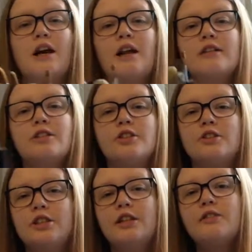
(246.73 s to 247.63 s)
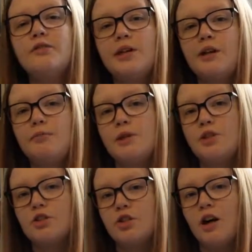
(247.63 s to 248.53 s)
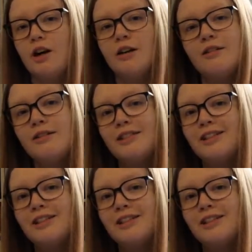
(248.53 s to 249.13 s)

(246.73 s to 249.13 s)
and she even gave me the jar,